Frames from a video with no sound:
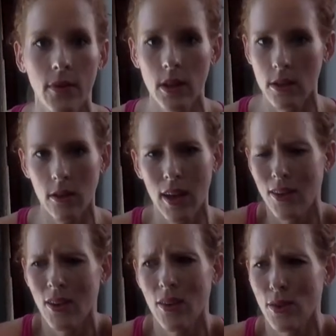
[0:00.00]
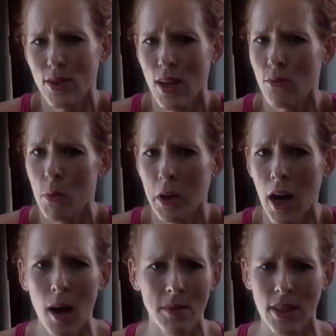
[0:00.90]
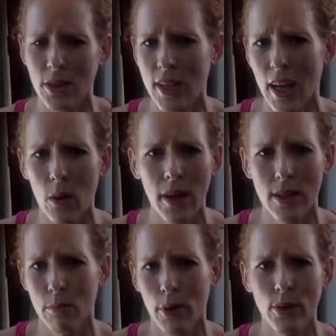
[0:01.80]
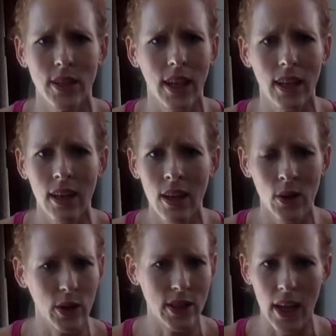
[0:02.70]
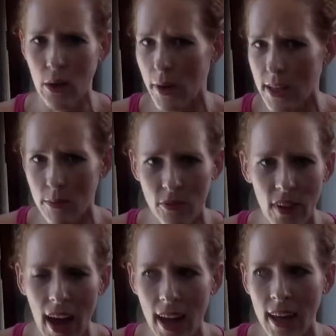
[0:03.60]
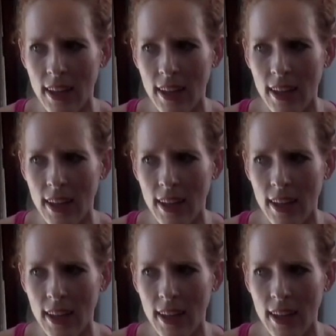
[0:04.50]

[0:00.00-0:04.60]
So then you give yourself more carbs and you take away some protein or you take away some fat.